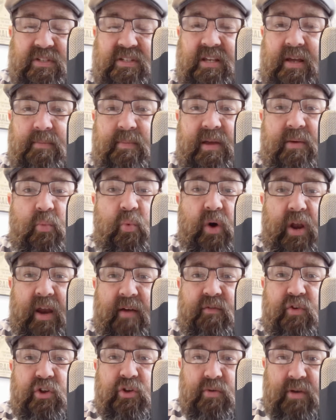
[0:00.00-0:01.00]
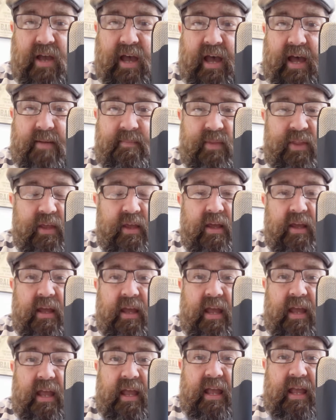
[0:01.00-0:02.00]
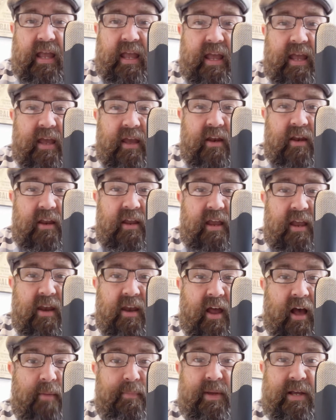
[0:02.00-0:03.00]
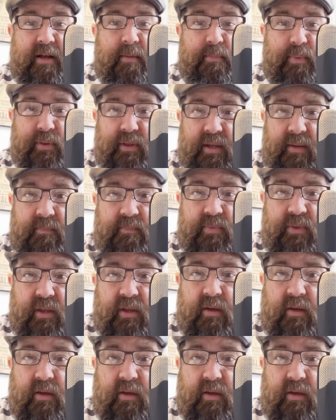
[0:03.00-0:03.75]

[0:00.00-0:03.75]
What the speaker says: send me whatever you got, and it not be complete.